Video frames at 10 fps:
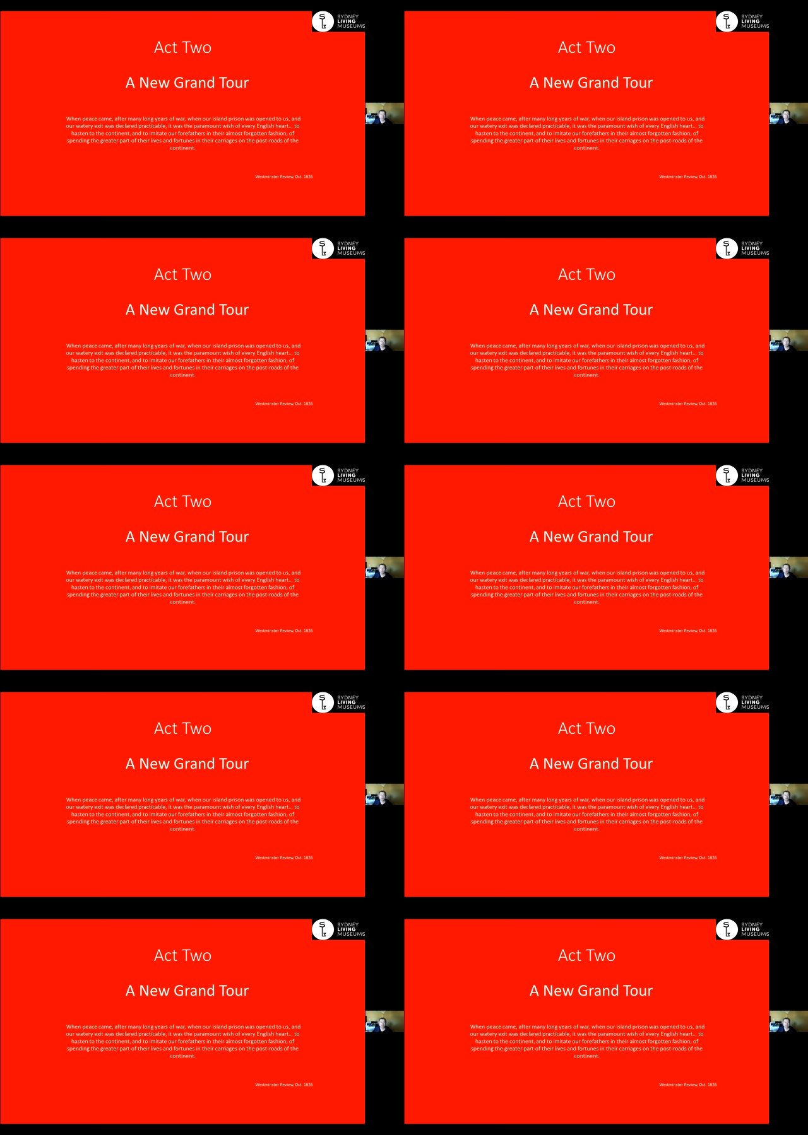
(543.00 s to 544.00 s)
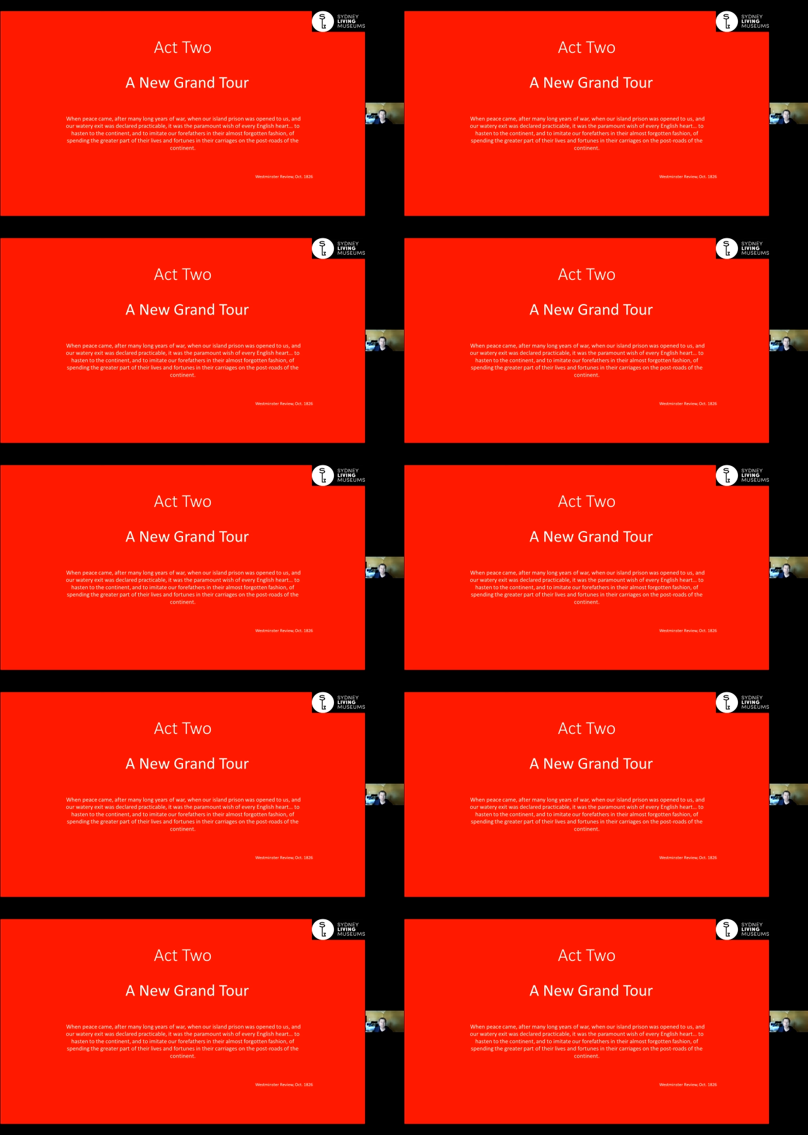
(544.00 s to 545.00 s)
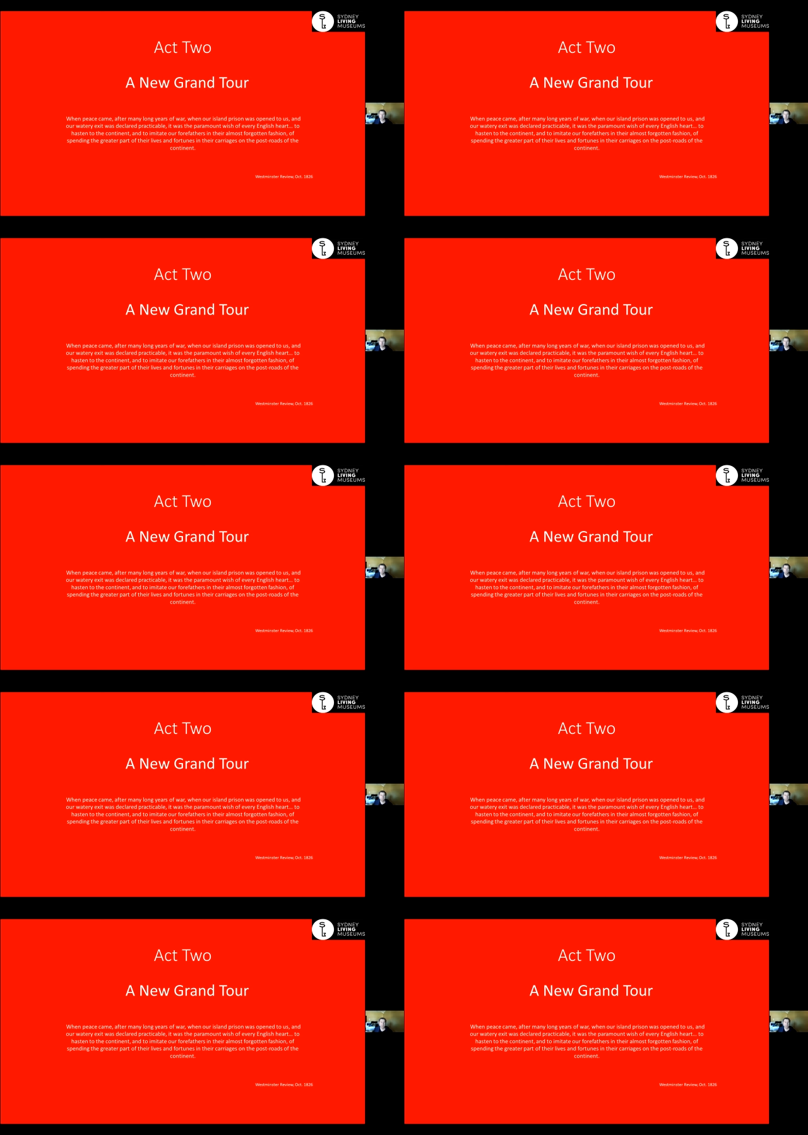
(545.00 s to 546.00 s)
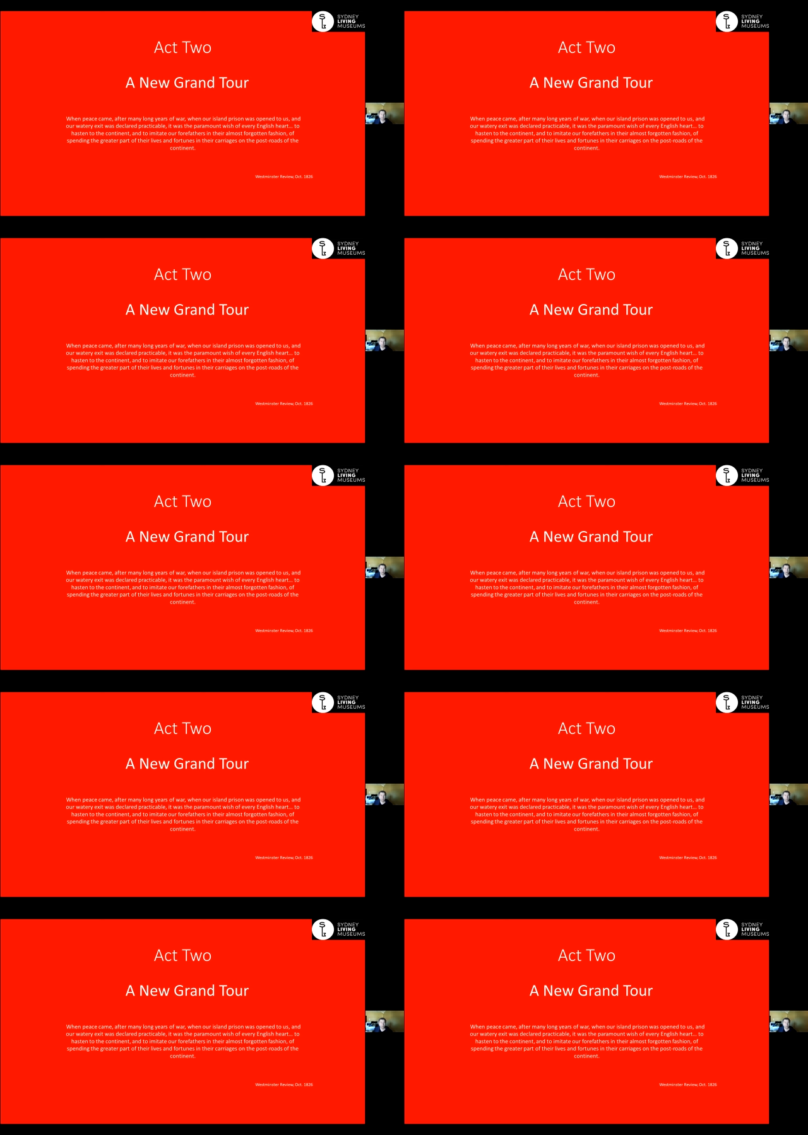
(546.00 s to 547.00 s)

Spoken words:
(no speaker visible)